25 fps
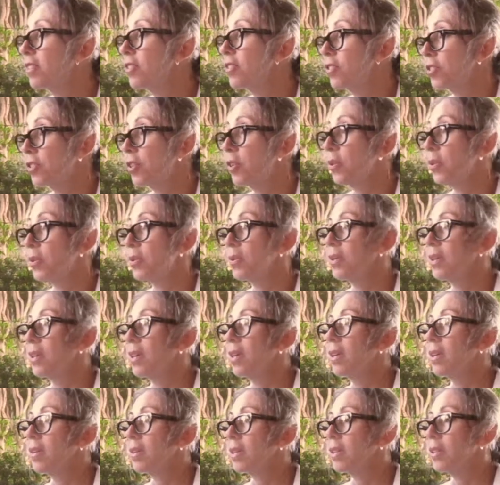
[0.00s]
So
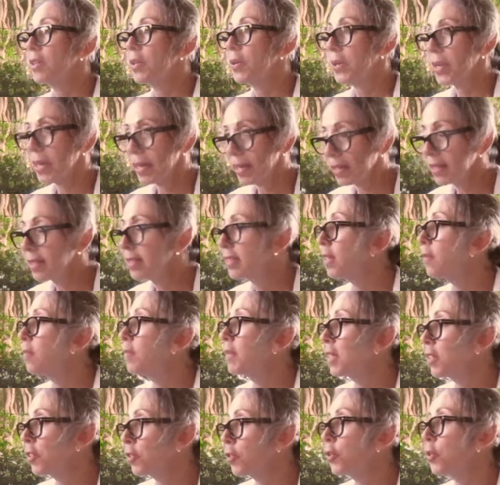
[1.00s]
creating
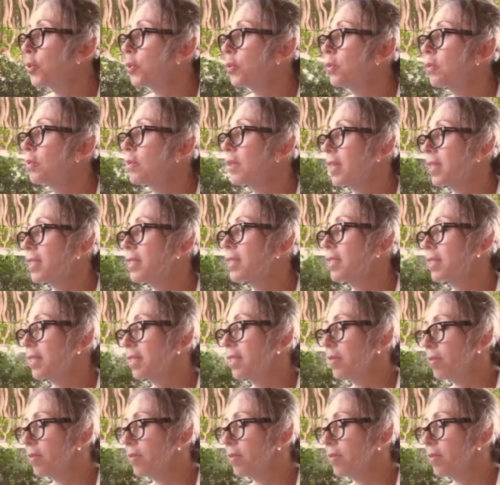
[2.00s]
something new, that's